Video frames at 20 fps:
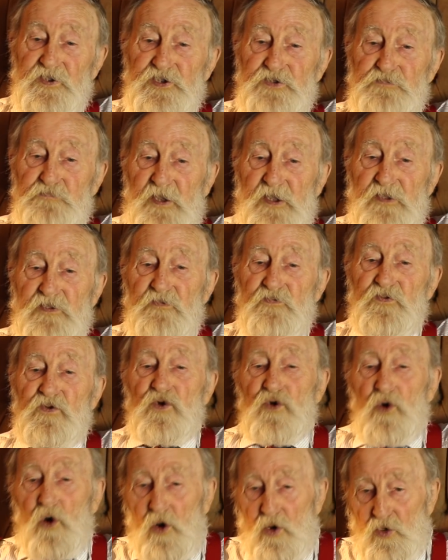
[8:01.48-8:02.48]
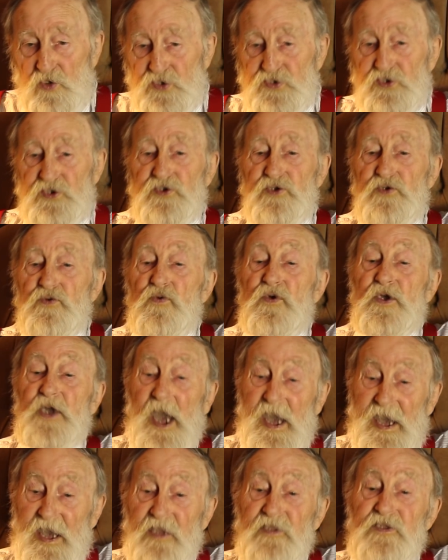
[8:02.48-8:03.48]
to spend, of course you
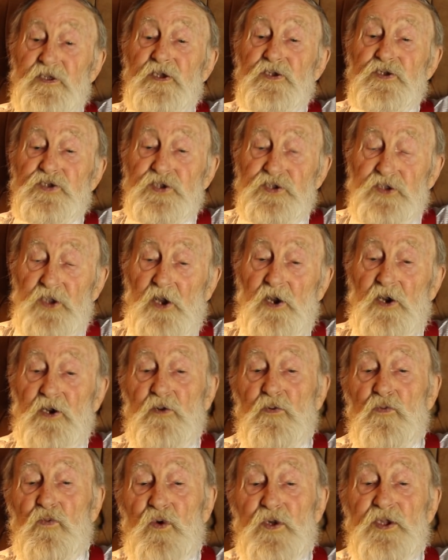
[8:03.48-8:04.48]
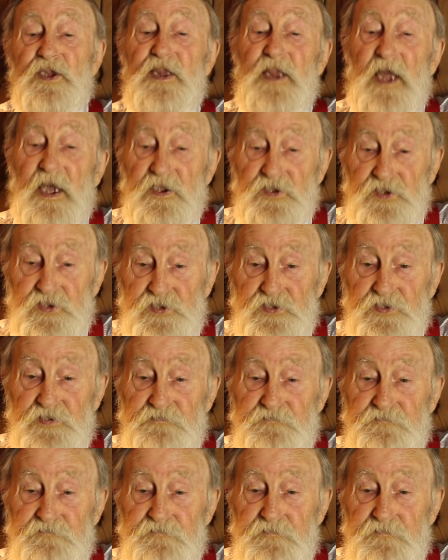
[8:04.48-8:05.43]
can start with less.